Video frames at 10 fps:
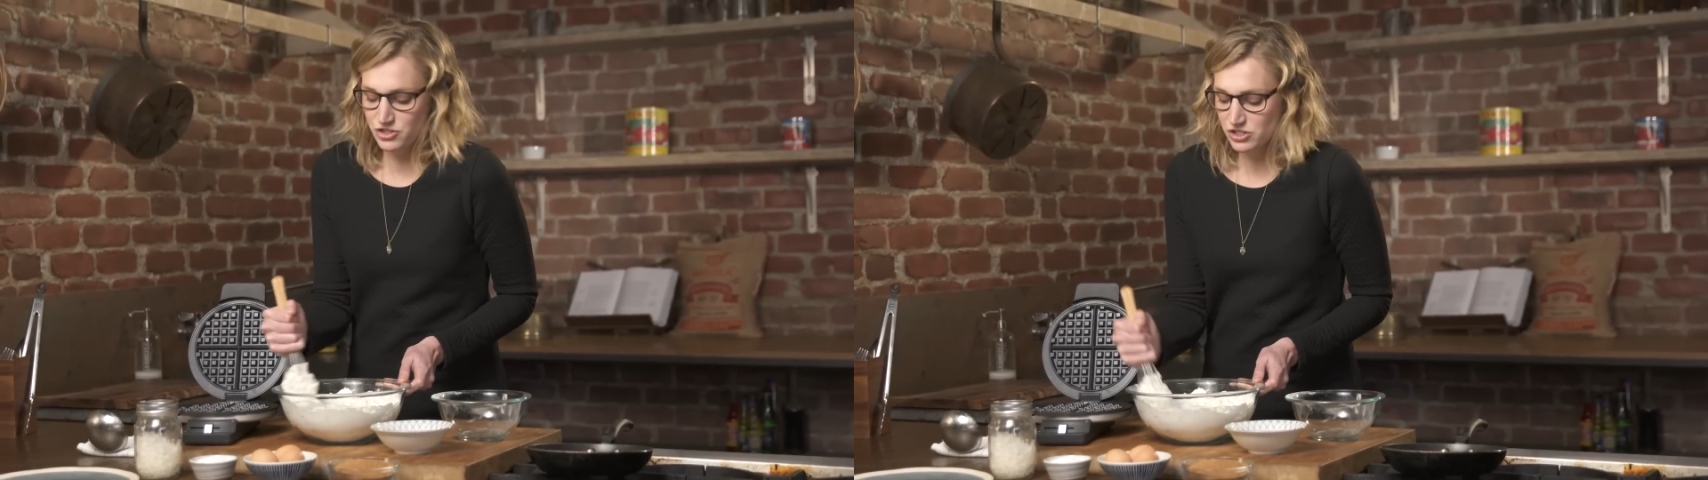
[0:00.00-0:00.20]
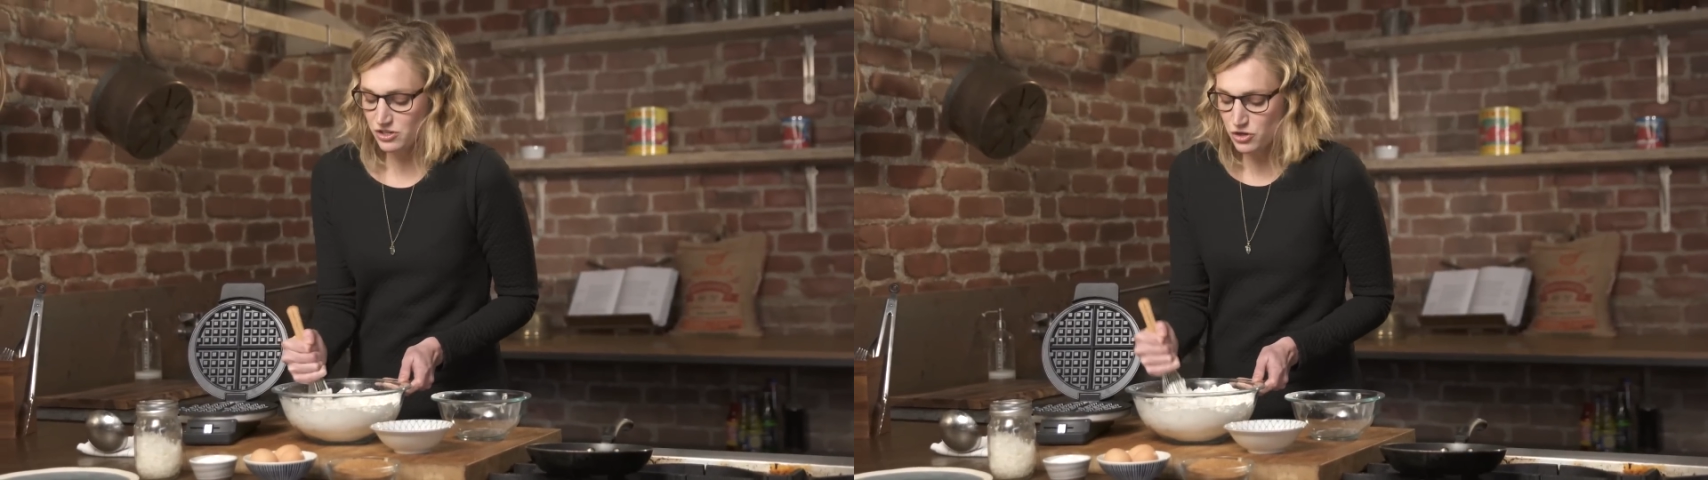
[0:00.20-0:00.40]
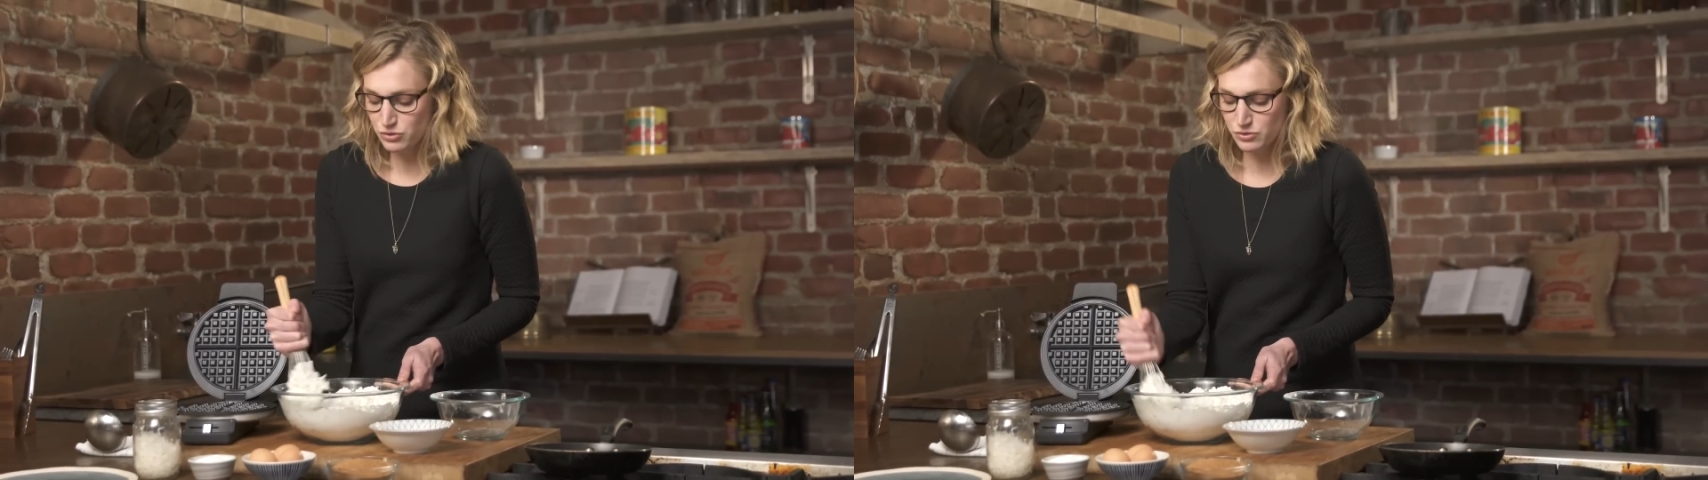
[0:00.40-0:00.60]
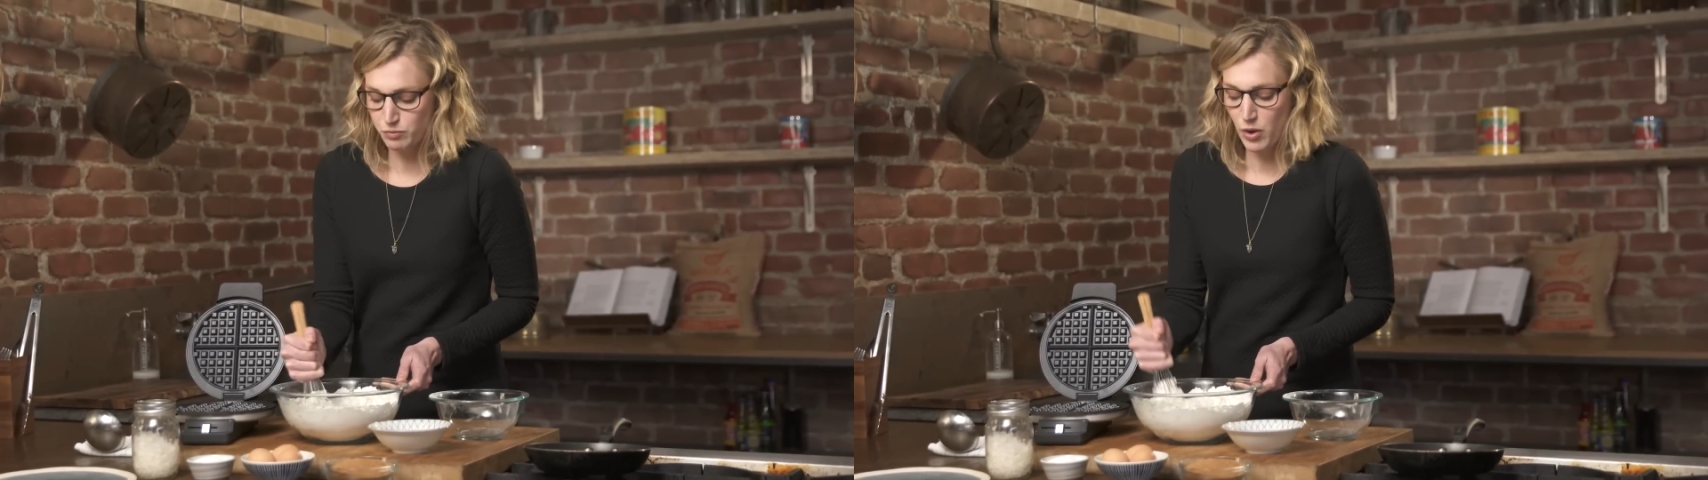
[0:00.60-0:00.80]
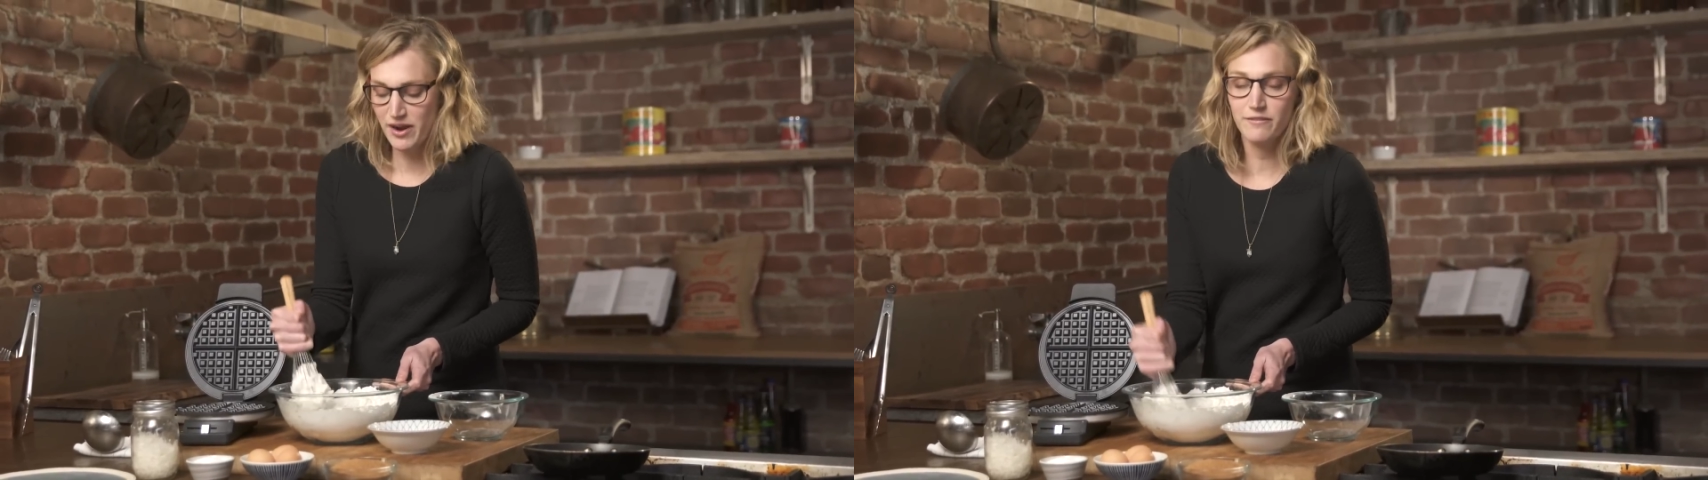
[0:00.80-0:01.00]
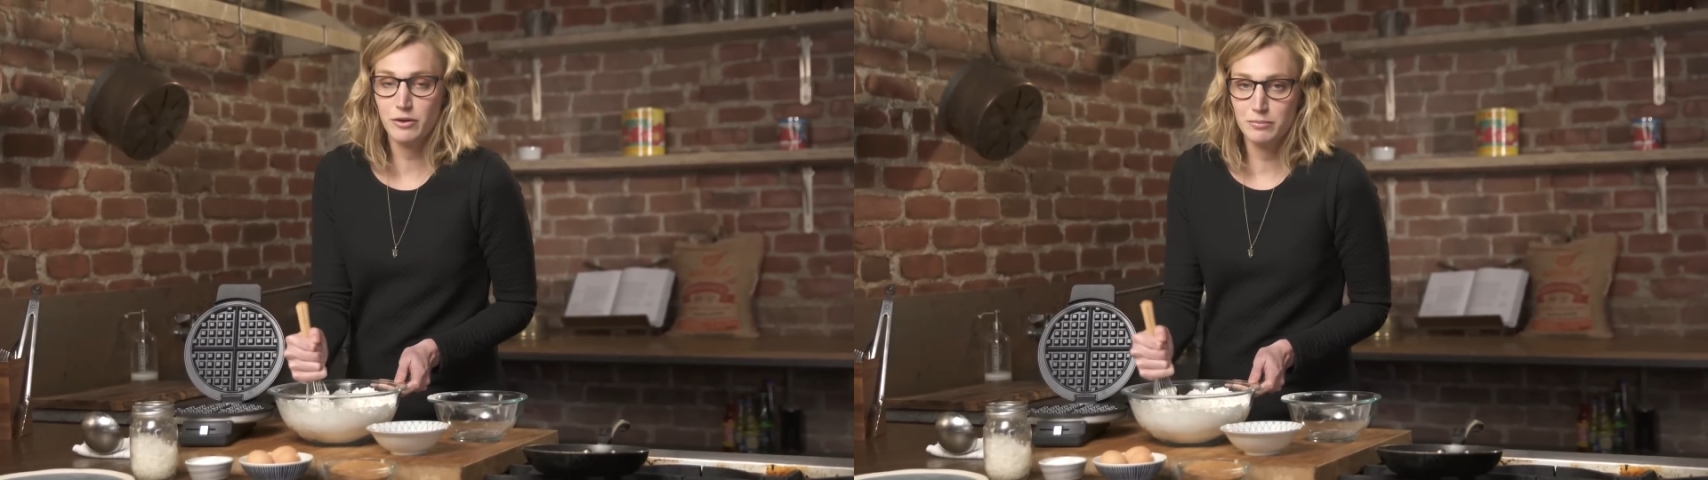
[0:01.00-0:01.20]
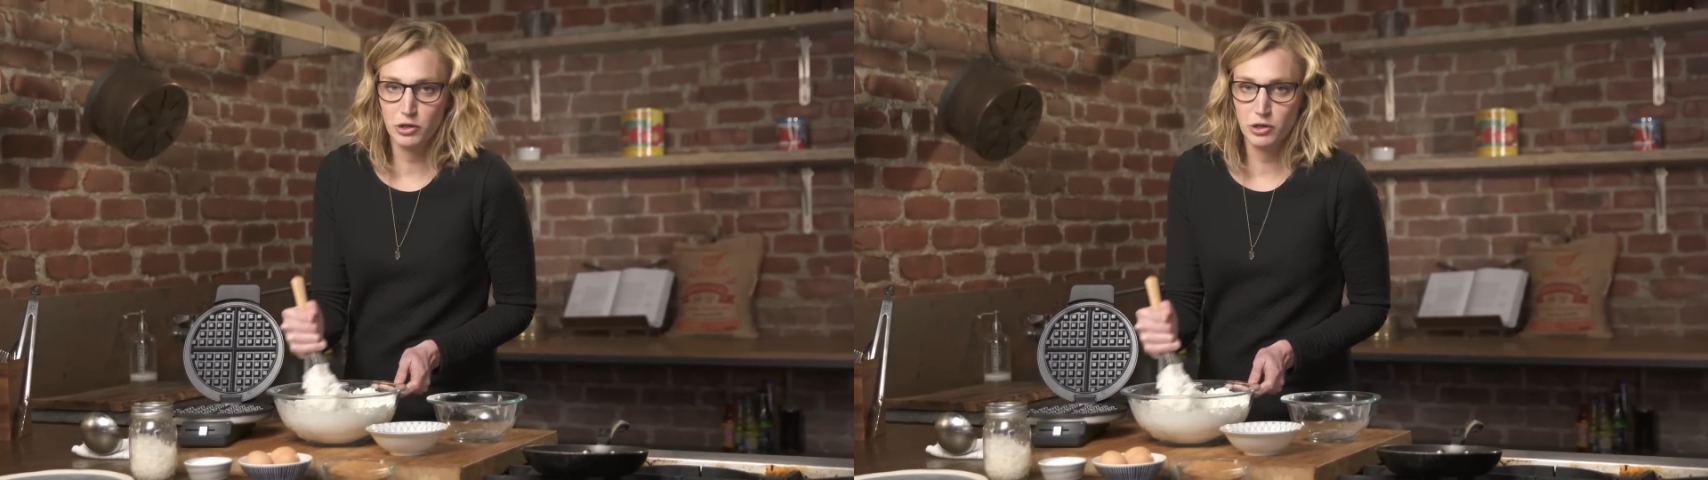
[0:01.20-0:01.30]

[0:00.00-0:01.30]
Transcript: Just use whatever